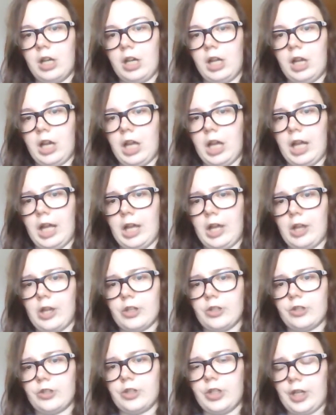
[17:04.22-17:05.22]

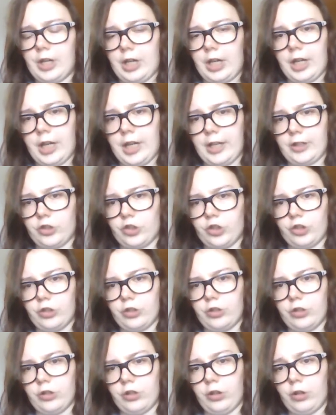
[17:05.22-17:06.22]
And then I had
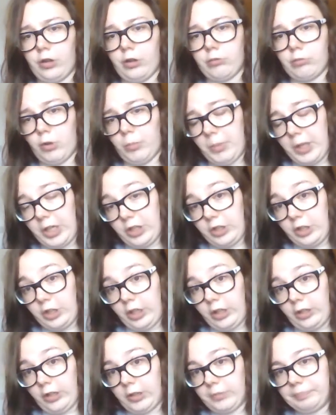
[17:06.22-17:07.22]

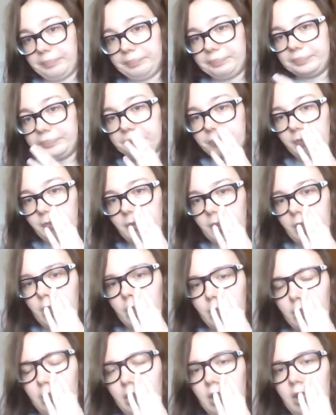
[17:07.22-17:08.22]
Romanian.
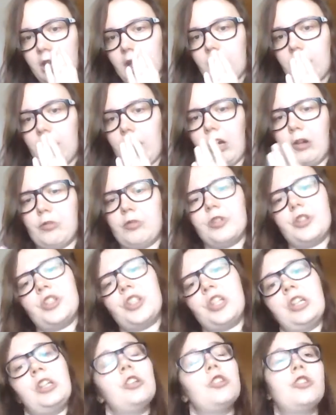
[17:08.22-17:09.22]
Now
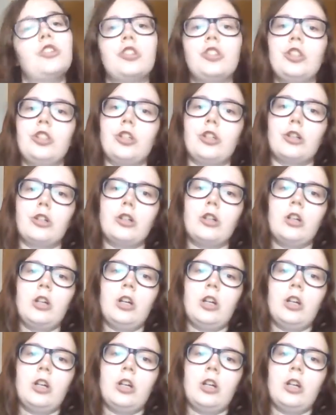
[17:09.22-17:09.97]
second year